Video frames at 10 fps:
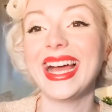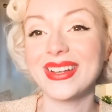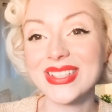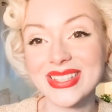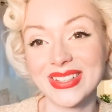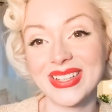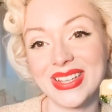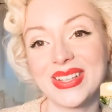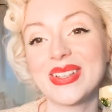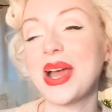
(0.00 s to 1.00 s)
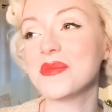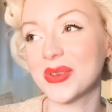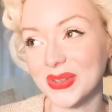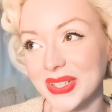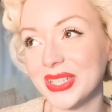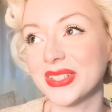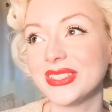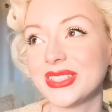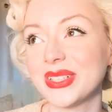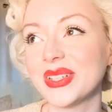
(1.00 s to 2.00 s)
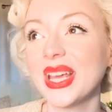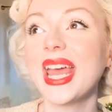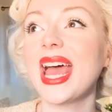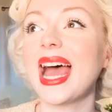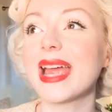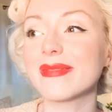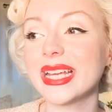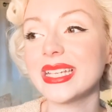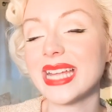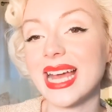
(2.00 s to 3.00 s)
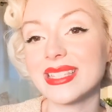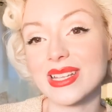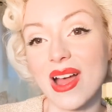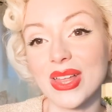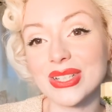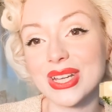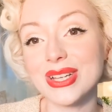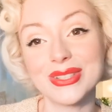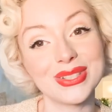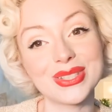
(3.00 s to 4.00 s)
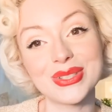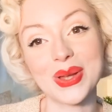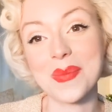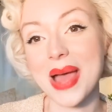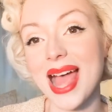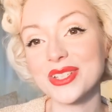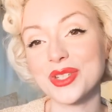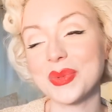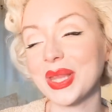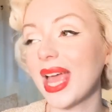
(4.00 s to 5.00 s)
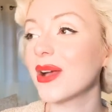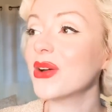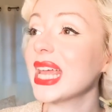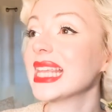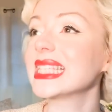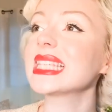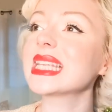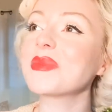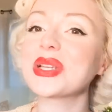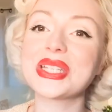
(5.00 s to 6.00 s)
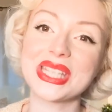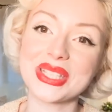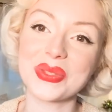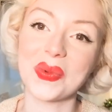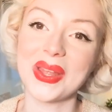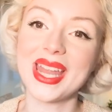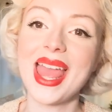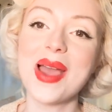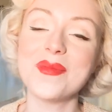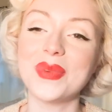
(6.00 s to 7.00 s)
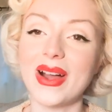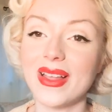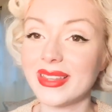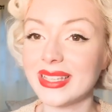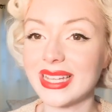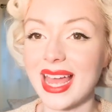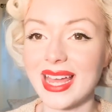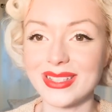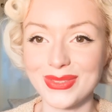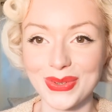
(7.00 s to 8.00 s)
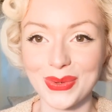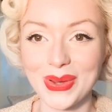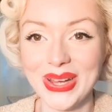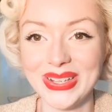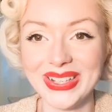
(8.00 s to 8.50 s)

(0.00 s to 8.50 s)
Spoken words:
I'll just look at you, I'm not gonna use you. I might test the colors out just to do a match to be like, okay, this is similar to this one. But other than that, no.